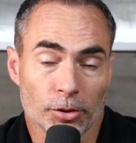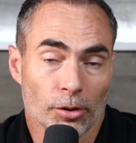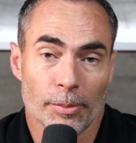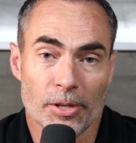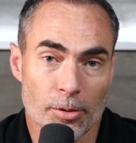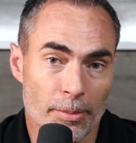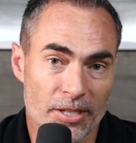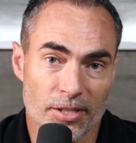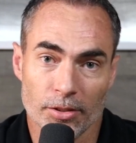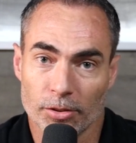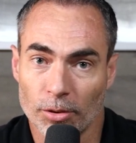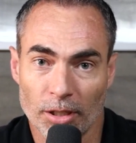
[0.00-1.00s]
Do commission-based
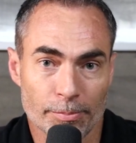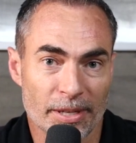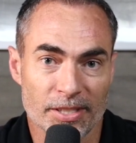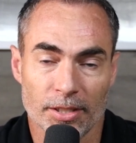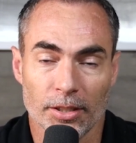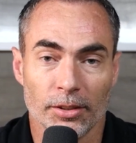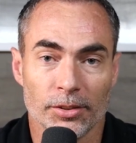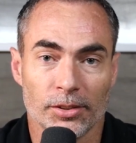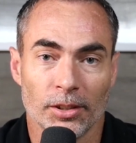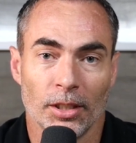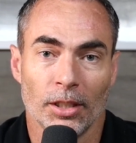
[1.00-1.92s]
deals, do gift-based deals.